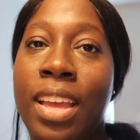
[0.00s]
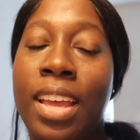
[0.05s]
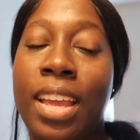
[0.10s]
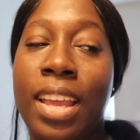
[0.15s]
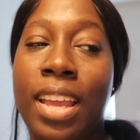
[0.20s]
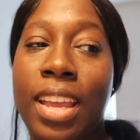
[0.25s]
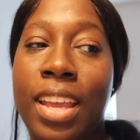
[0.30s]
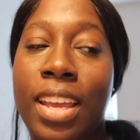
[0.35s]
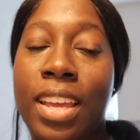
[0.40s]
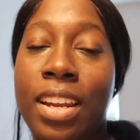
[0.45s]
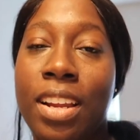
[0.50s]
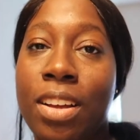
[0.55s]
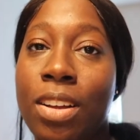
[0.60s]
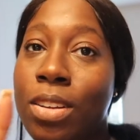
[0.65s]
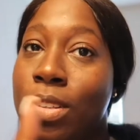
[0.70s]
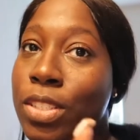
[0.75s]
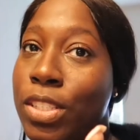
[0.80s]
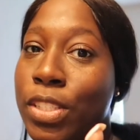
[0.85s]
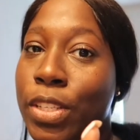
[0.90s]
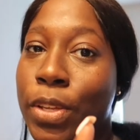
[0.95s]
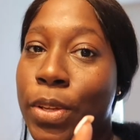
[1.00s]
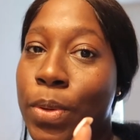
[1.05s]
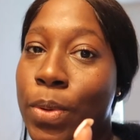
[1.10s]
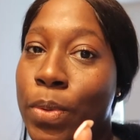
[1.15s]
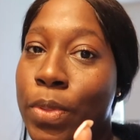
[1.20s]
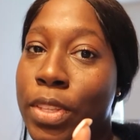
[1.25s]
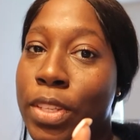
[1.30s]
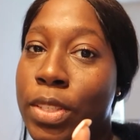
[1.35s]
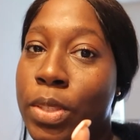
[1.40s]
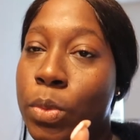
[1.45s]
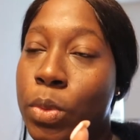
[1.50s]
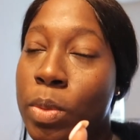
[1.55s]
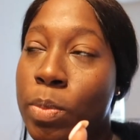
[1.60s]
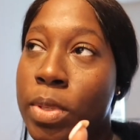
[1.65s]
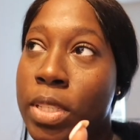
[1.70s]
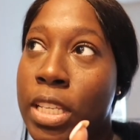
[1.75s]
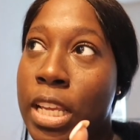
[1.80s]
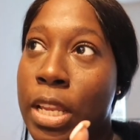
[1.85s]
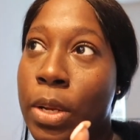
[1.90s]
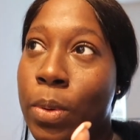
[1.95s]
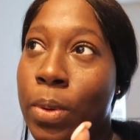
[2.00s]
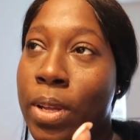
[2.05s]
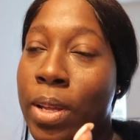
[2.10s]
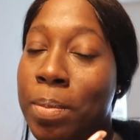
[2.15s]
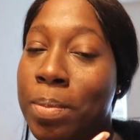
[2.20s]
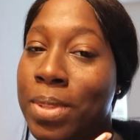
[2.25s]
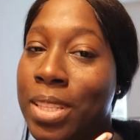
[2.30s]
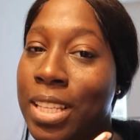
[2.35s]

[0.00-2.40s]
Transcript: and also the sweet potato cup